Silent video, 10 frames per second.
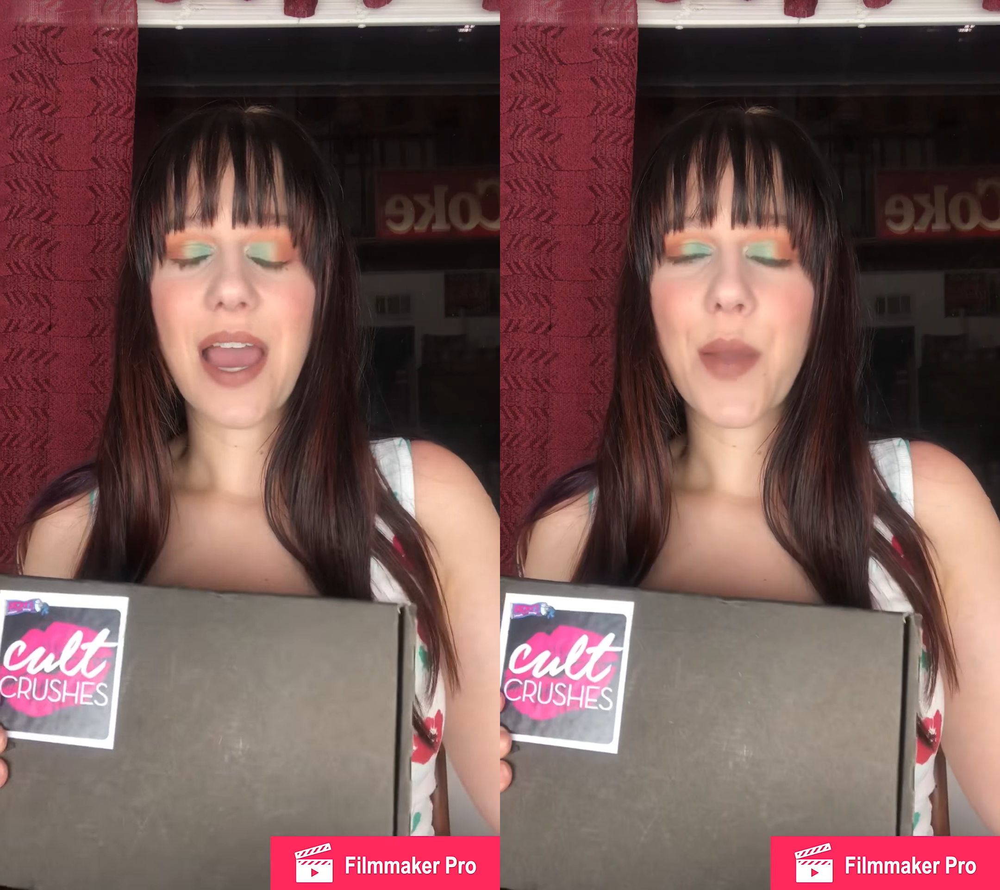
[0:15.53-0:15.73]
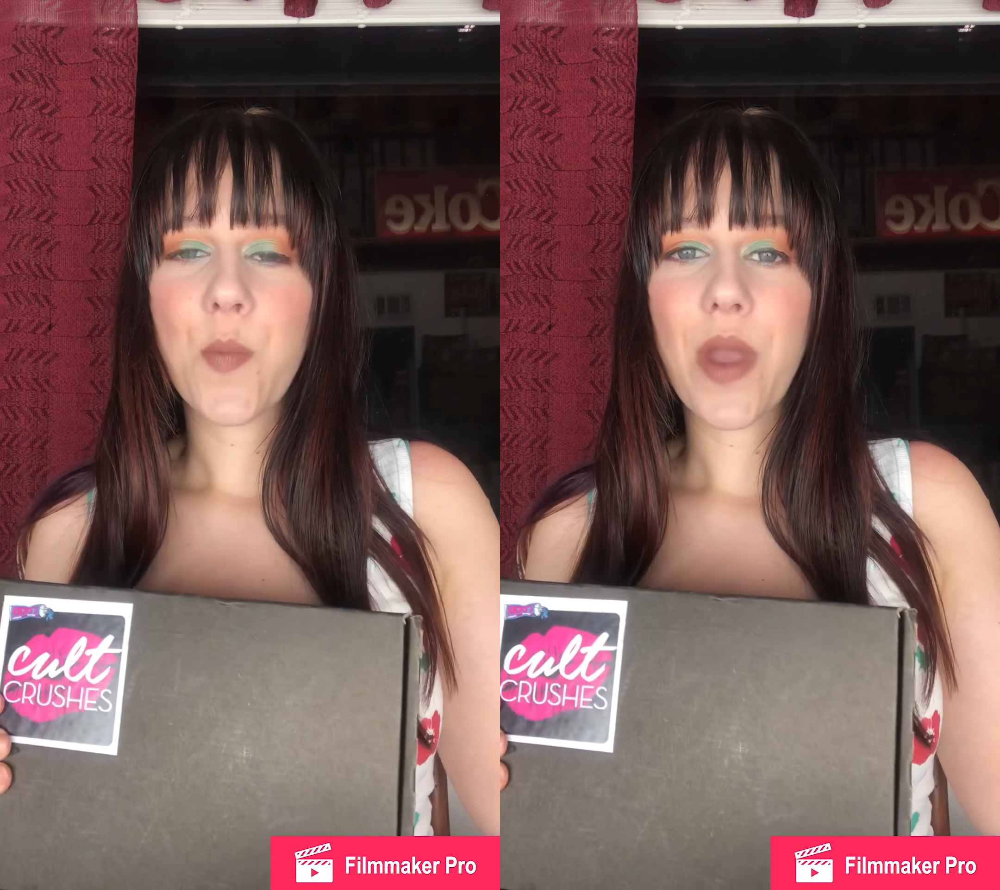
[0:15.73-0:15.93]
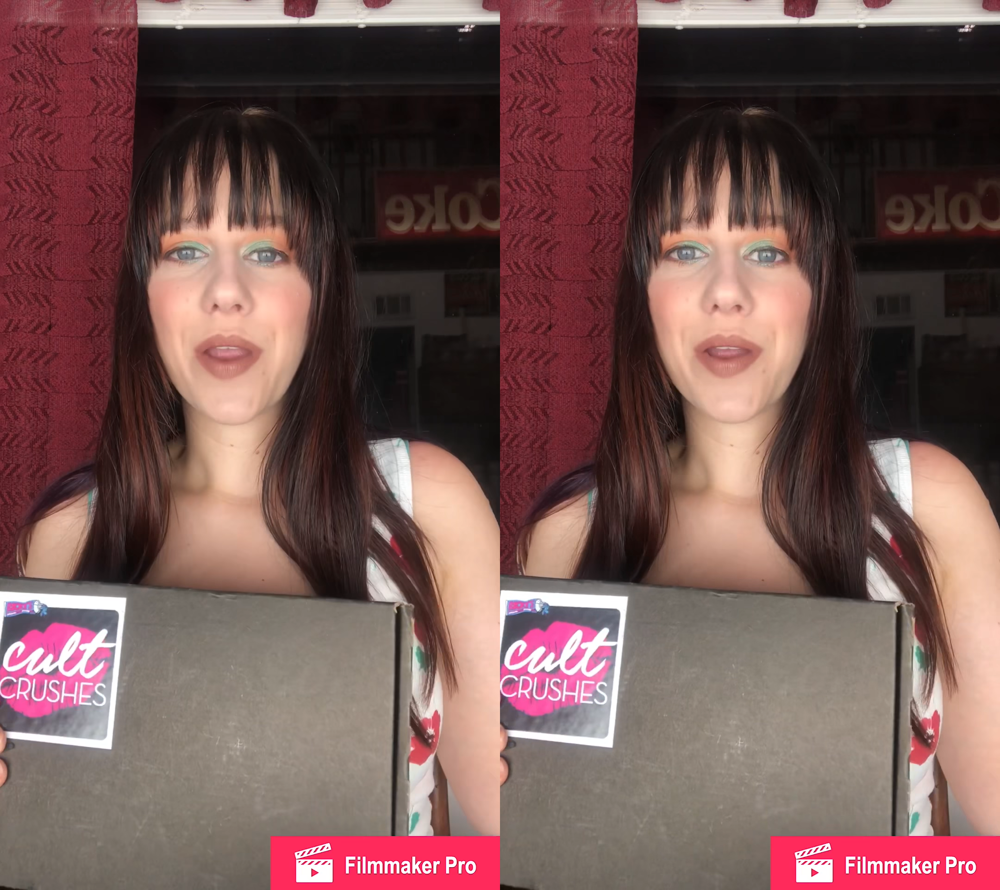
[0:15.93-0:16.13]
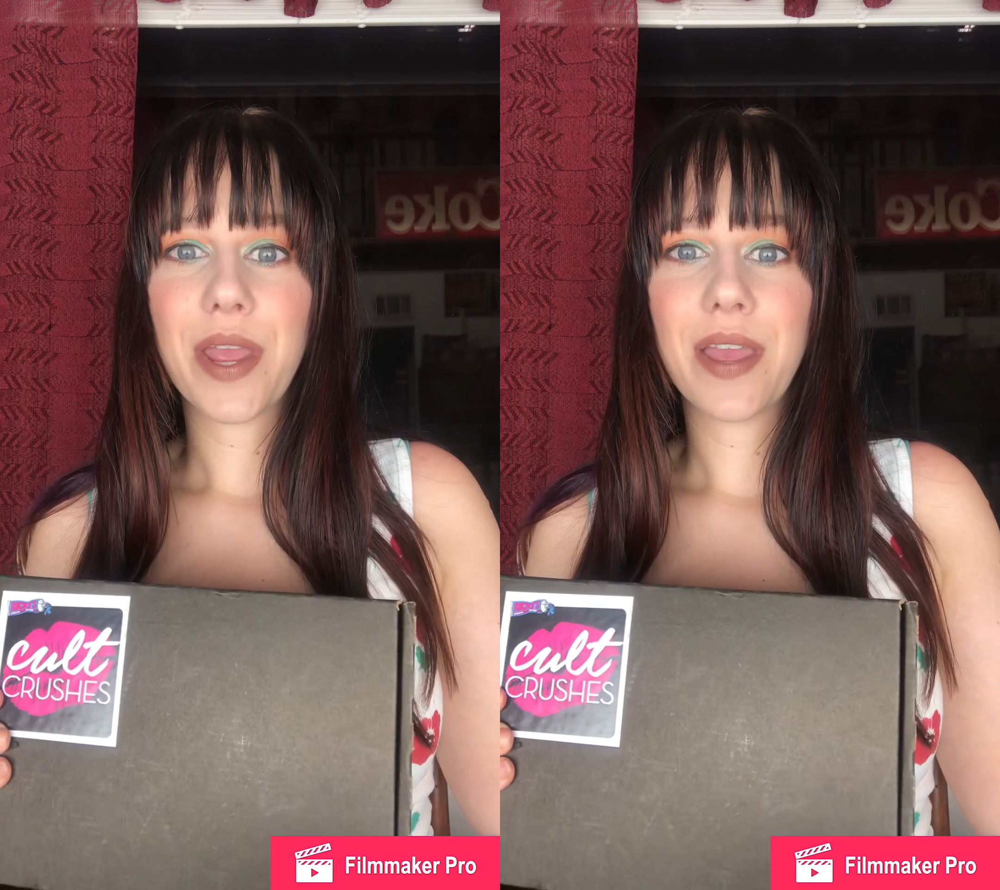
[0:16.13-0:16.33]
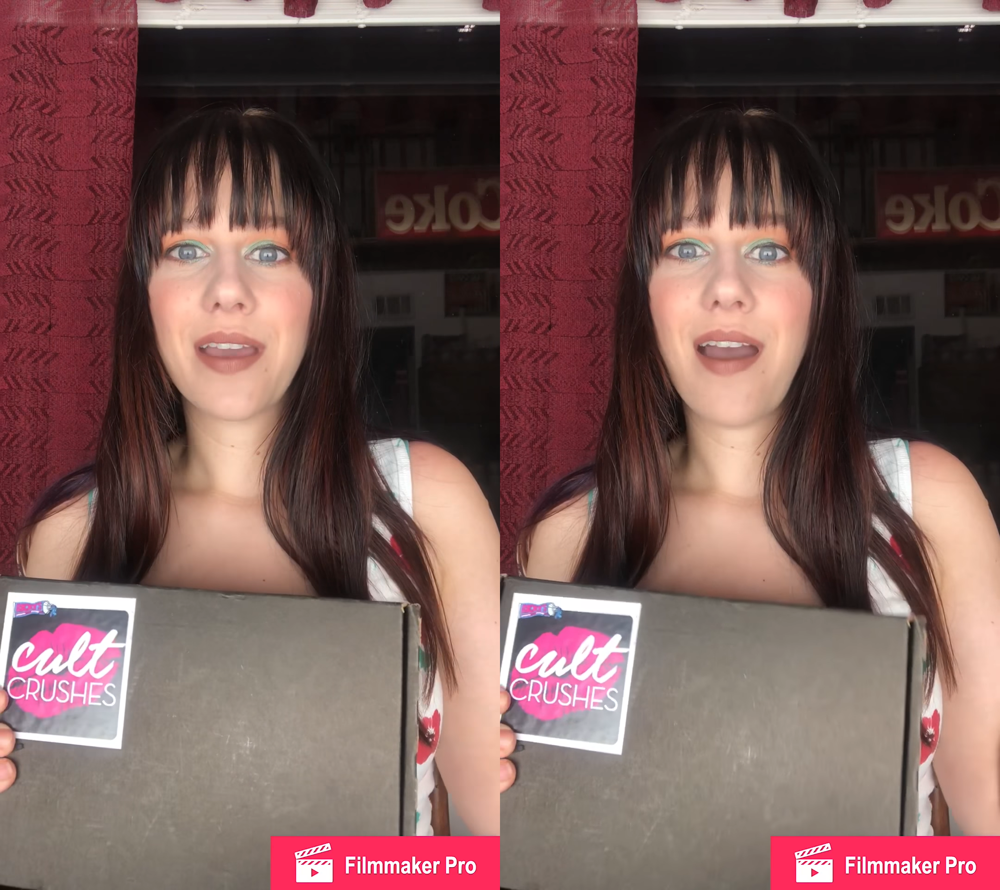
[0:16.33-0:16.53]
I'm
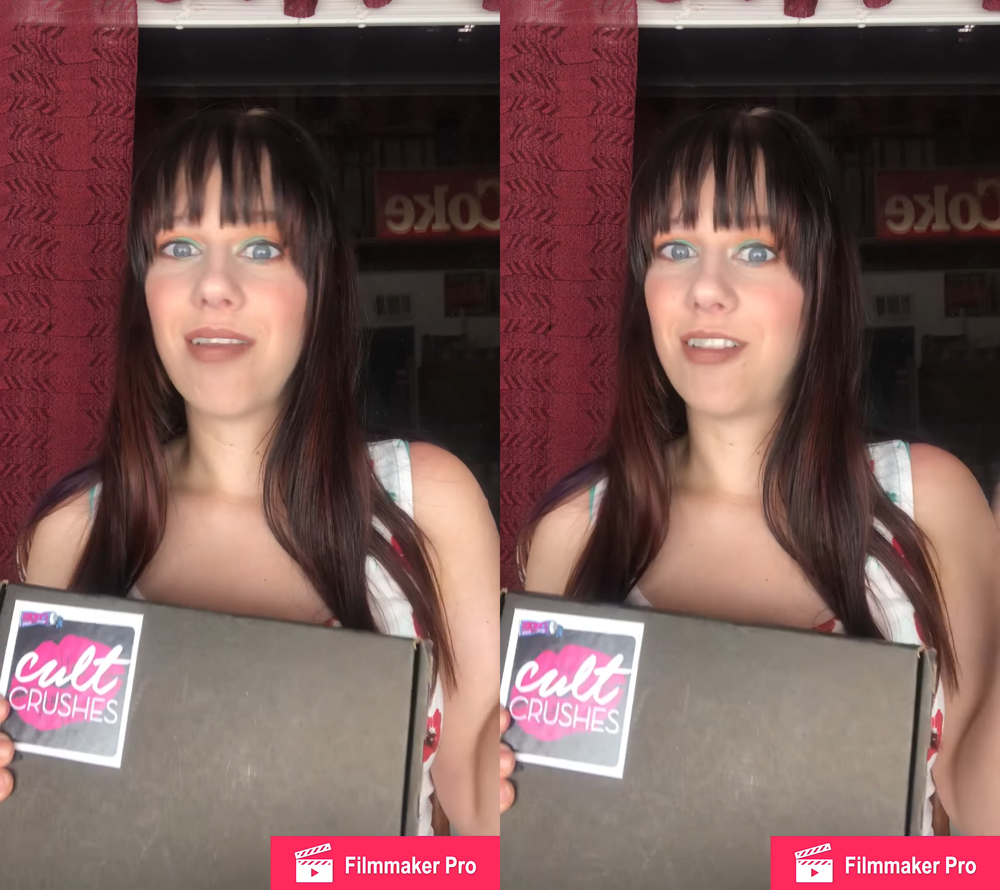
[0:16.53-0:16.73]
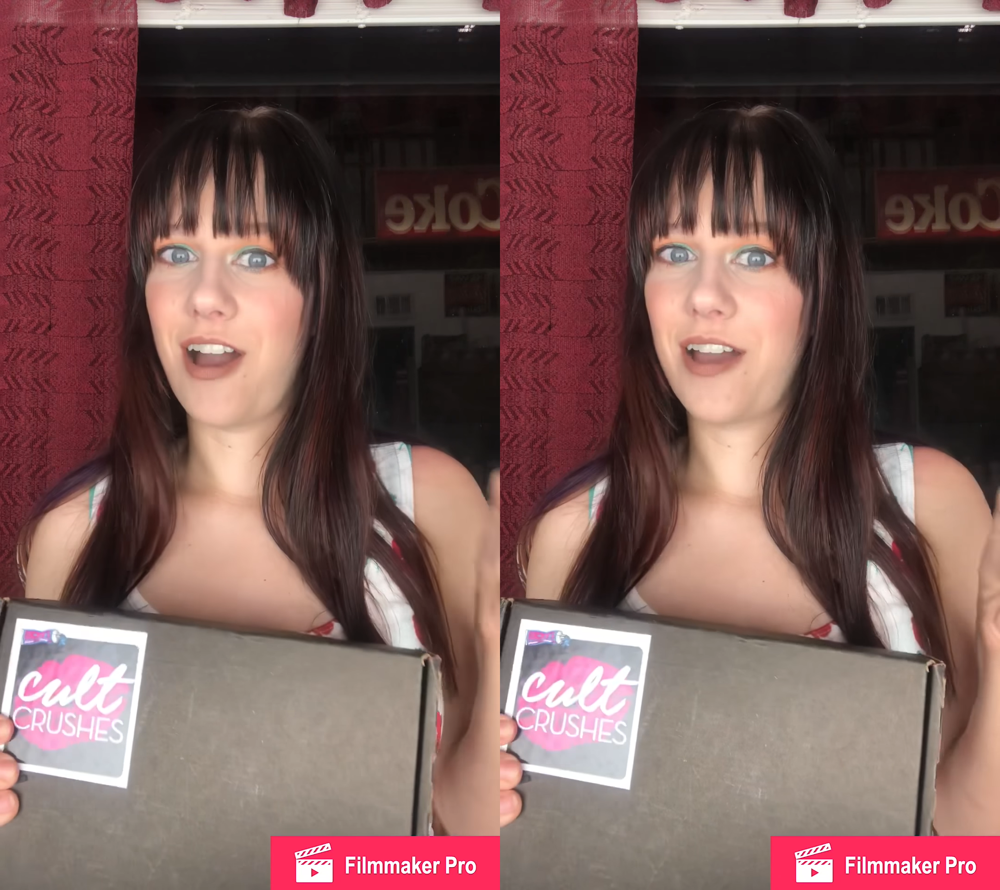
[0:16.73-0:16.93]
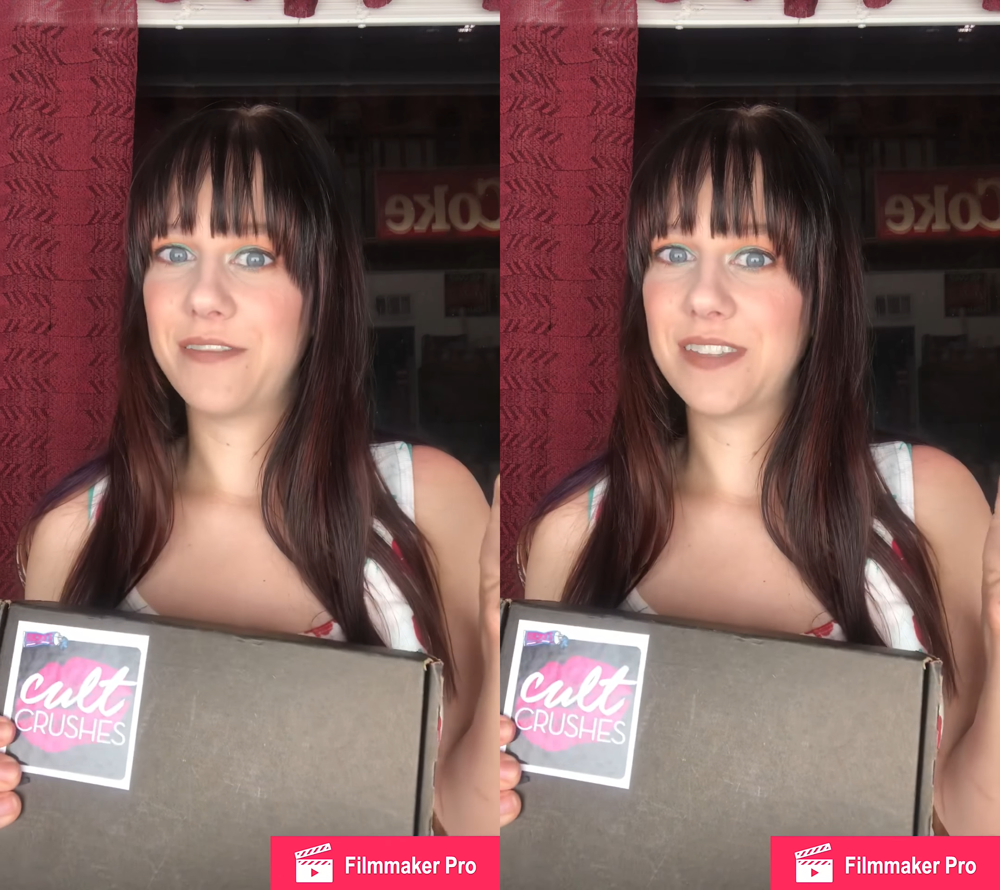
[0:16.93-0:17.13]
wearing a lot of